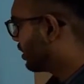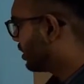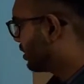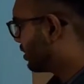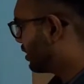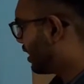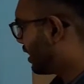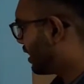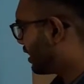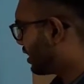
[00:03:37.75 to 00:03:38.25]

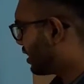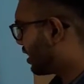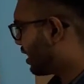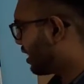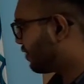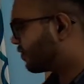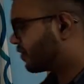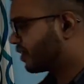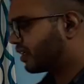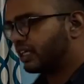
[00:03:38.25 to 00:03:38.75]
Then
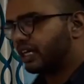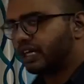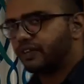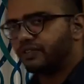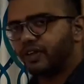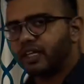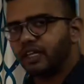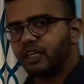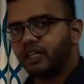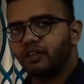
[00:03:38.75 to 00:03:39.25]
after that
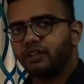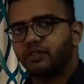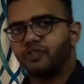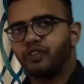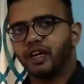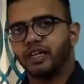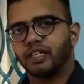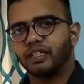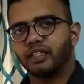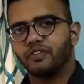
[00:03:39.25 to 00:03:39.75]
we need to
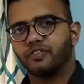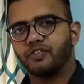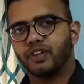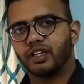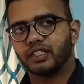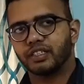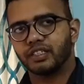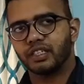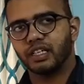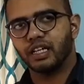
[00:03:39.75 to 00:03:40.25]
find the
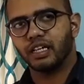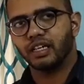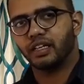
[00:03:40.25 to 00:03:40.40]
frictional